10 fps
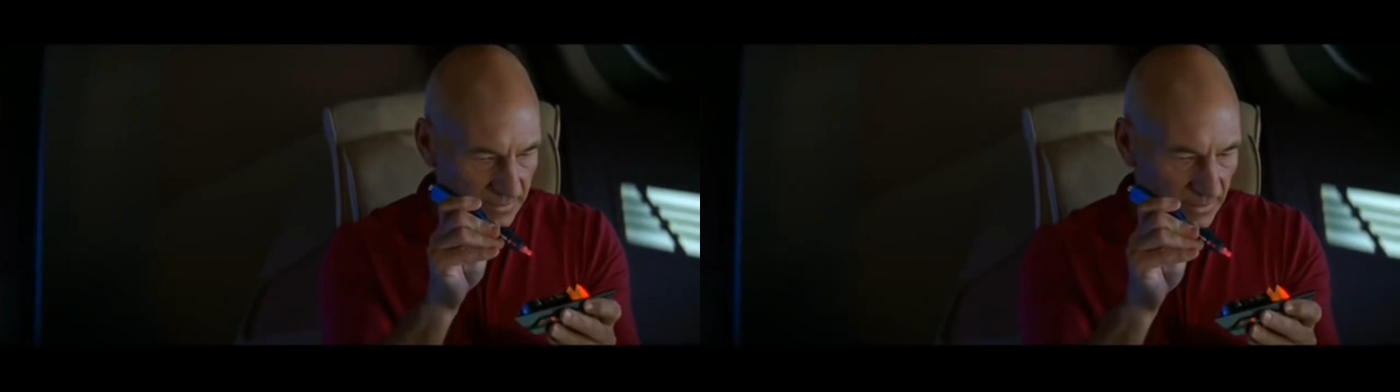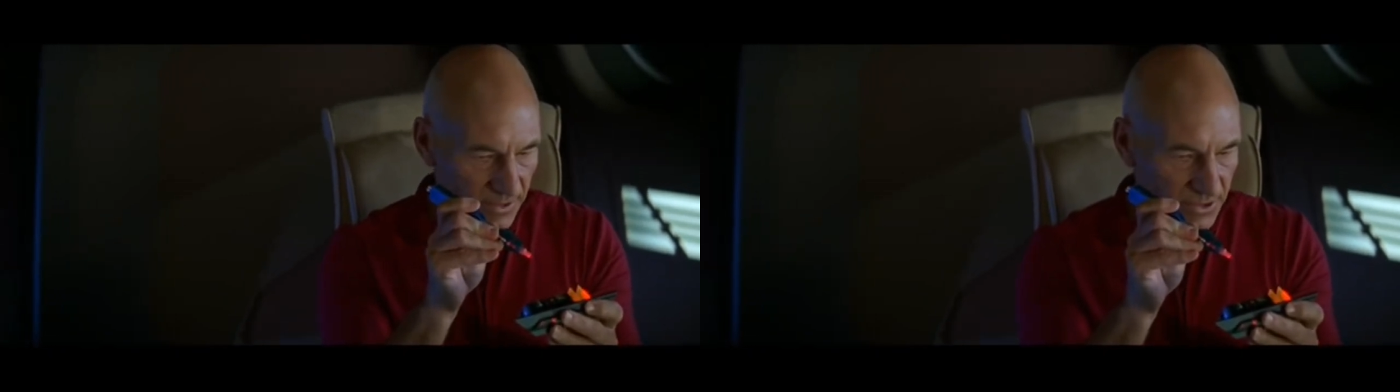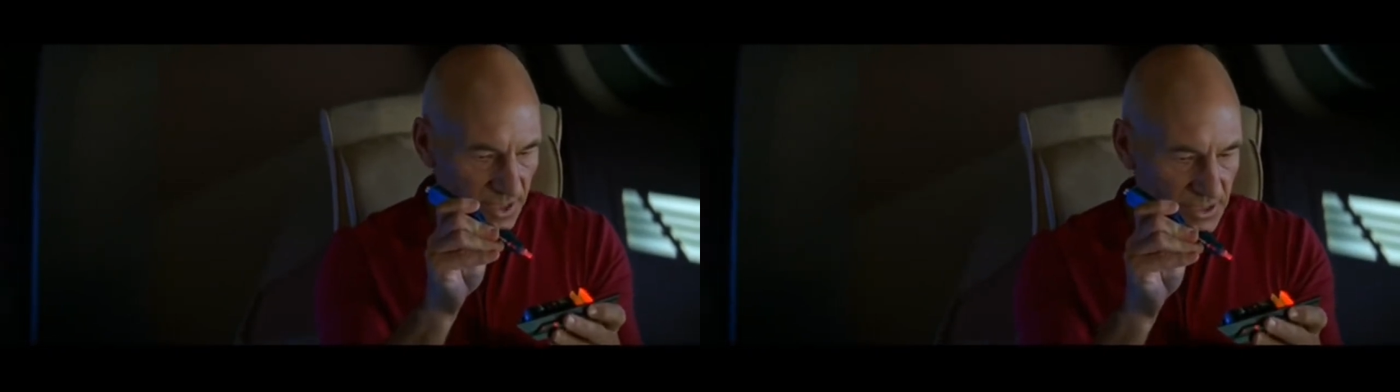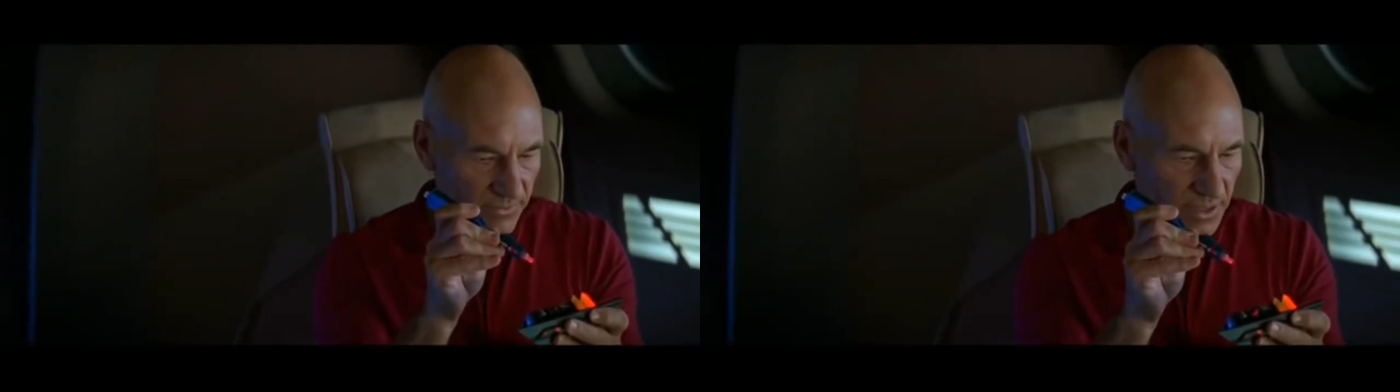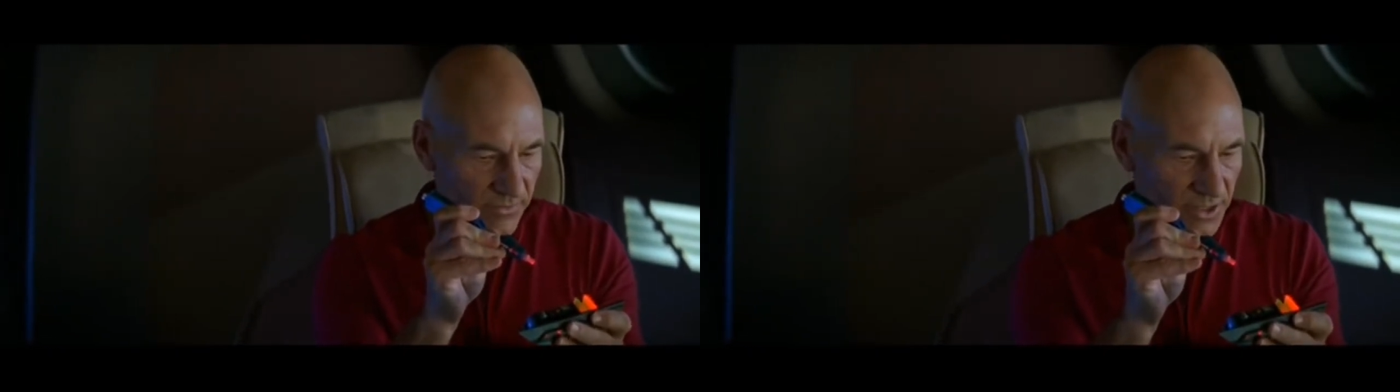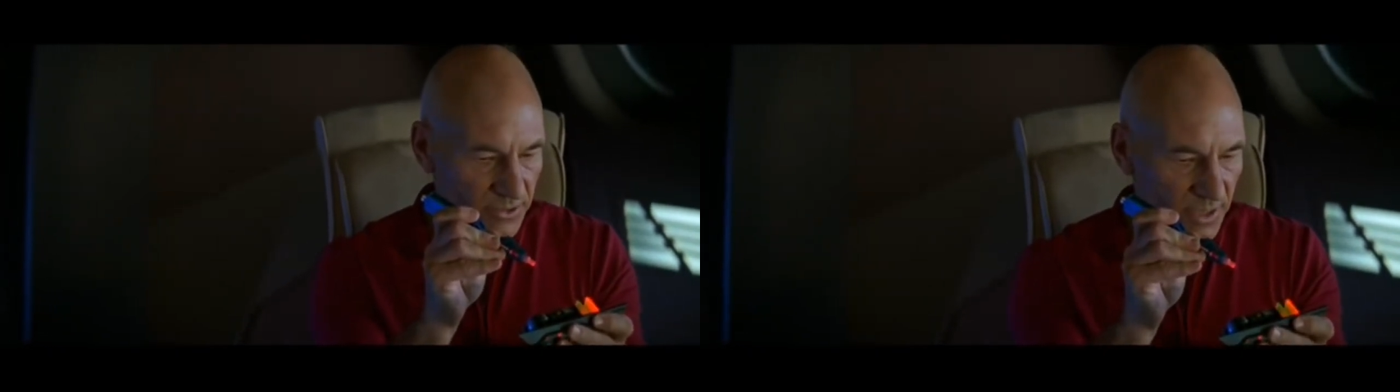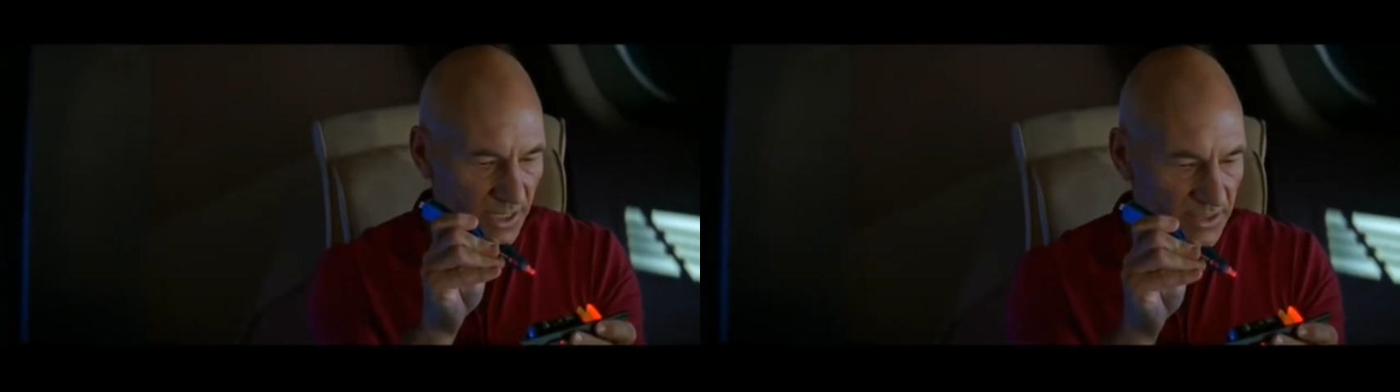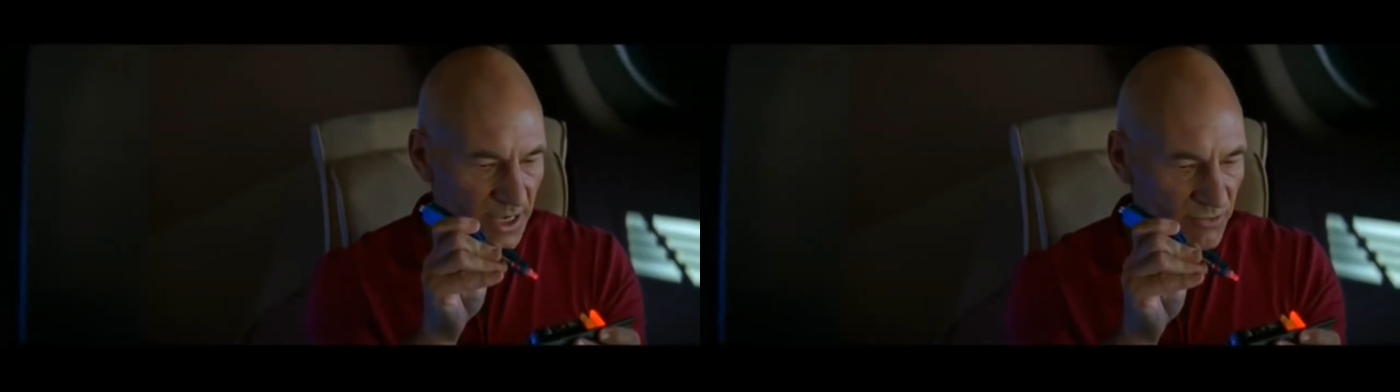Every trace of
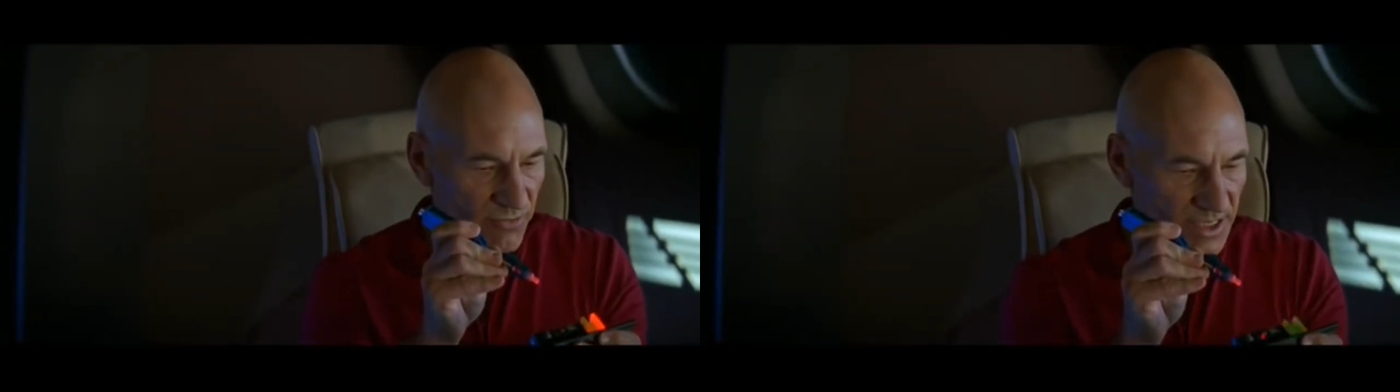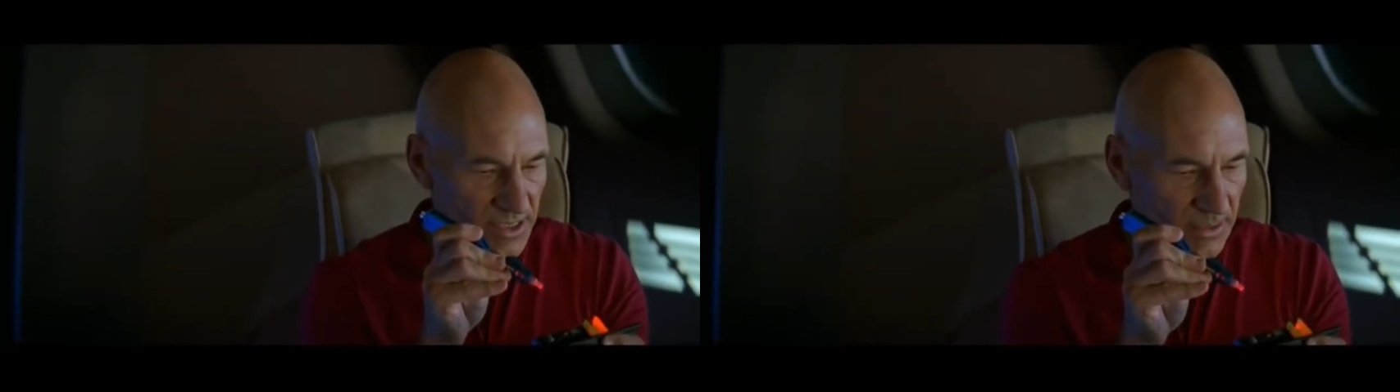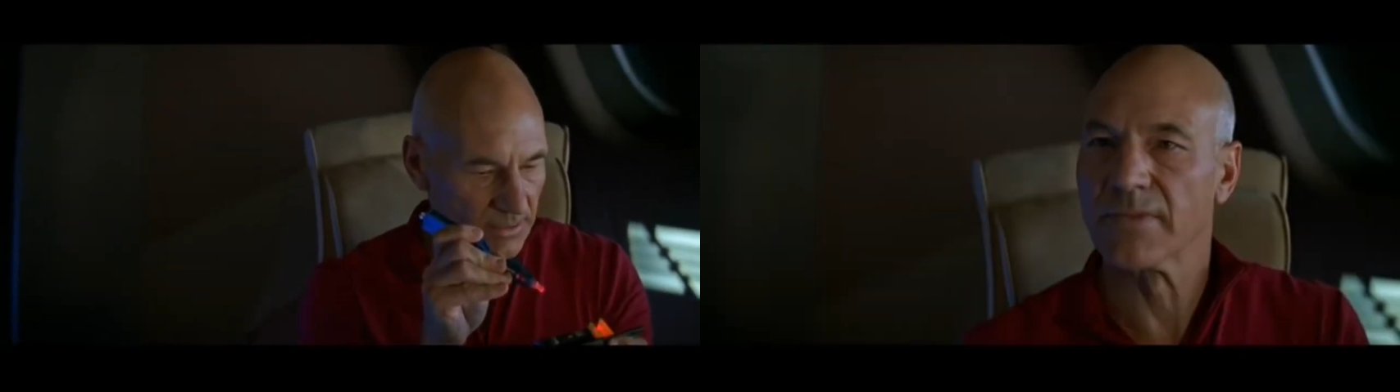individuality erased.